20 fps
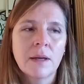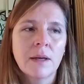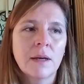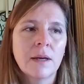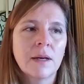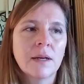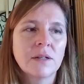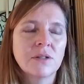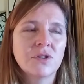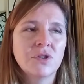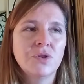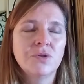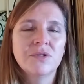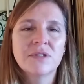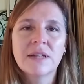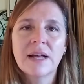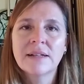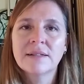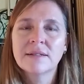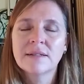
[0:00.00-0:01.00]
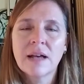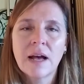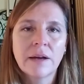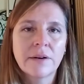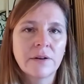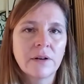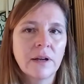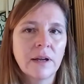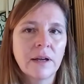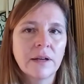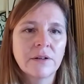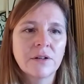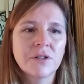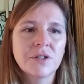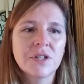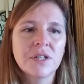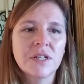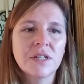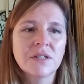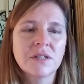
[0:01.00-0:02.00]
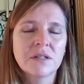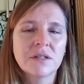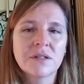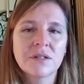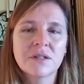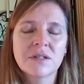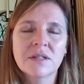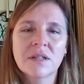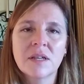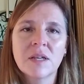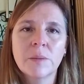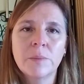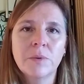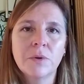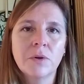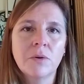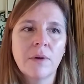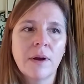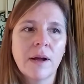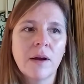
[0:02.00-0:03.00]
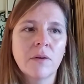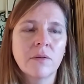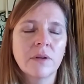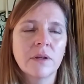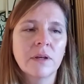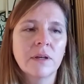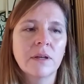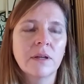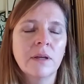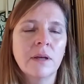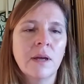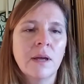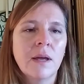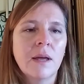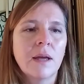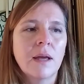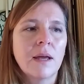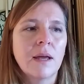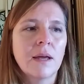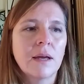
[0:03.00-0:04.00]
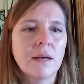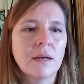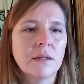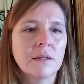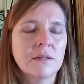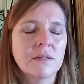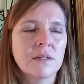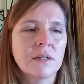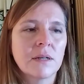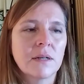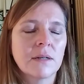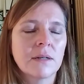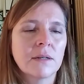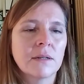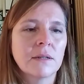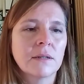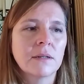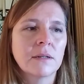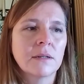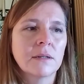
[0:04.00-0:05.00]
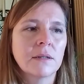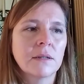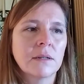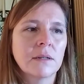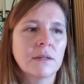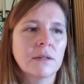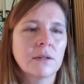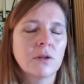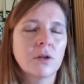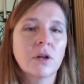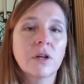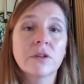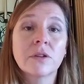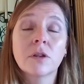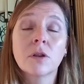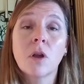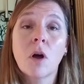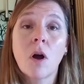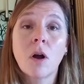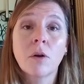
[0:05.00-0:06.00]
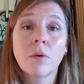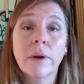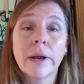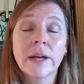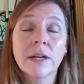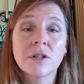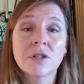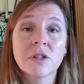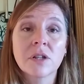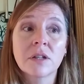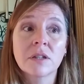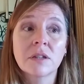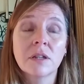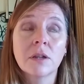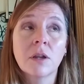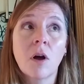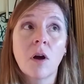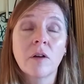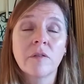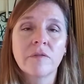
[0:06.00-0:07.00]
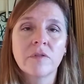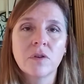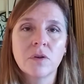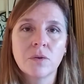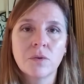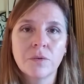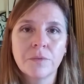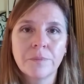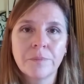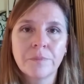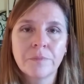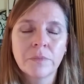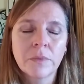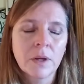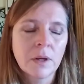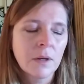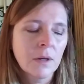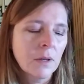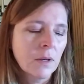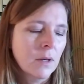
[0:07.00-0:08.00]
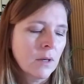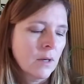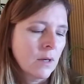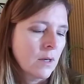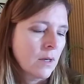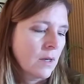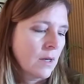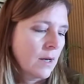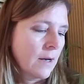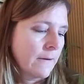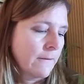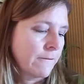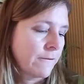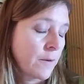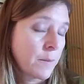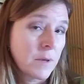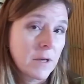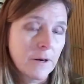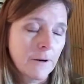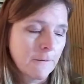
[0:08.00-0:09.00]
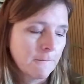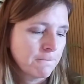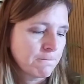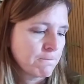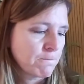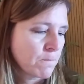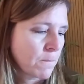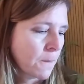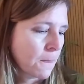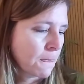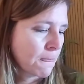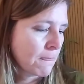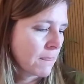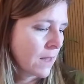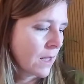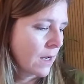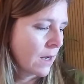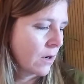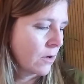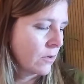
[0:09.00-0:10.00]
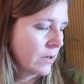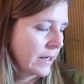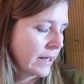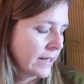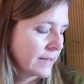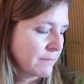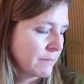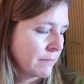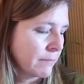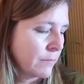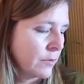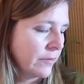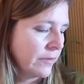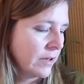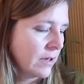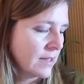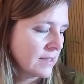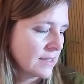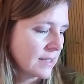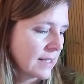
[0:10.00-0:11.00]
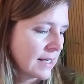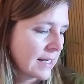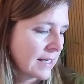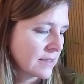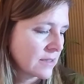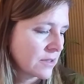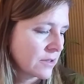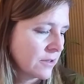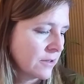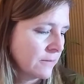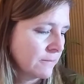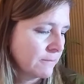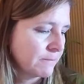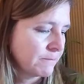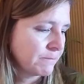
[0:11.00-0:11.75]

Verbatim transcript: and use that Saturn energy to just keep you grounded and uh, look at the long range, look at the long view from here. Okay, moving on to Cancer.